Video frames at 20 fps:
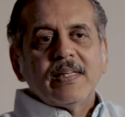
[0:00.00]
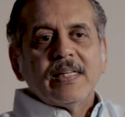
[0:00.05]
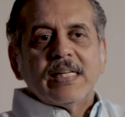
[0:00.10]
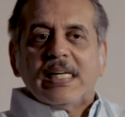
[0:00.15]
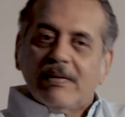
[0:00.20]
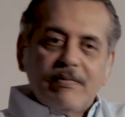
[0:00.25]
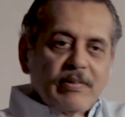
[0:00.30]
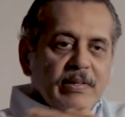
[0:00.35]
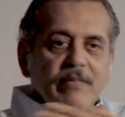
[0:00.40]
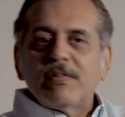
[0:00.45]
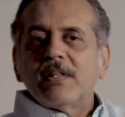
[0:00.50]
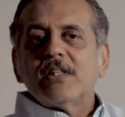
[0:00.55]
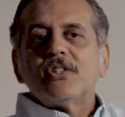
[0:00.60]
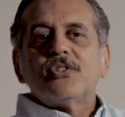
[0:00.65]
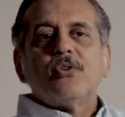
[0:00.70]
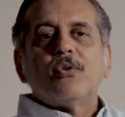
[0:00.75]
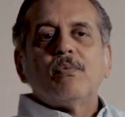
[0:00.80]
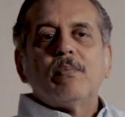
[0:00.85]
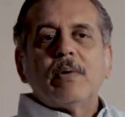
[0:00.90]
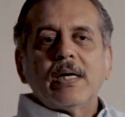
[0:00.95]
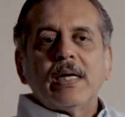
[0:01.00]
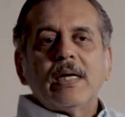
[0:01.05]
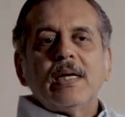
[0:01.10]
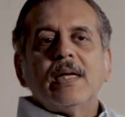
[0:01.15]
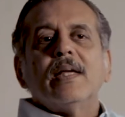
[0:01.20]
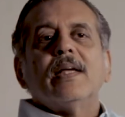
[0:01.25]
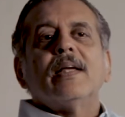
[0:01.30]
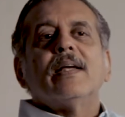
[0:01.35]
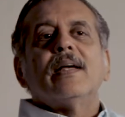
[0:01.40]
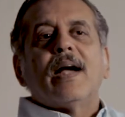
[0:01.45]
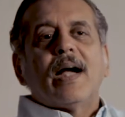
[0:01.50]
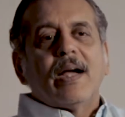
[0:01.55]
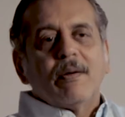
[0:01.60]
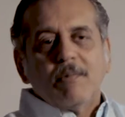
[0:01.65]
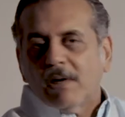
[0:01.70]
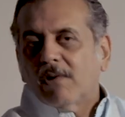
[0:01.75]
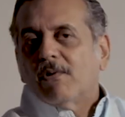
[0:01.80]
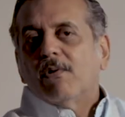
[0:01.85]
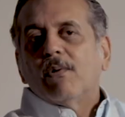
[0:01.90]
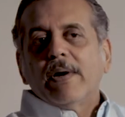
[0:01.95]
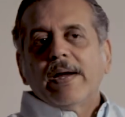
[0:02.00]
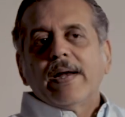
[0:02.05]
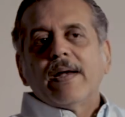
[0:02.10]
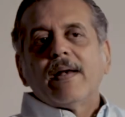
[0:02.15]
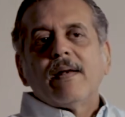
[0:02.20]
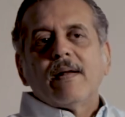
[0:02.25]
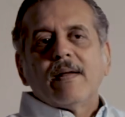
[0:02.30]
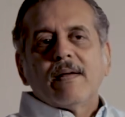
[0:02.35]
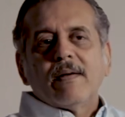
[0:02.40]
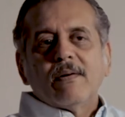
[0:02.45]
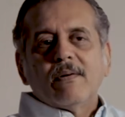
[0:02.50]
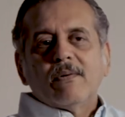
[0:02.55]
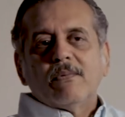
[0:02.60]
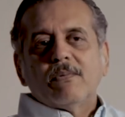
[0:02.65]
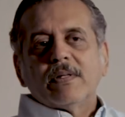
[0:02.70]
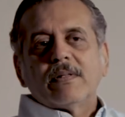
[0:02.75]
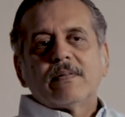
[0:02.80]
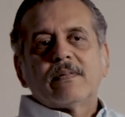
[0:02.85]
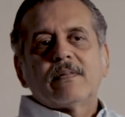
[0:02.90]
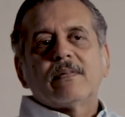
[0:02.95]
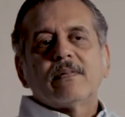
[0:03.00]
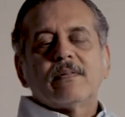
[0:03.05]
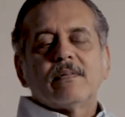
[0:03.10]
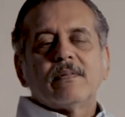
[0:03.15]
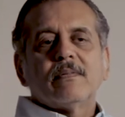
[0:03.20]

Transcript: even if there's no money, I will go ahead with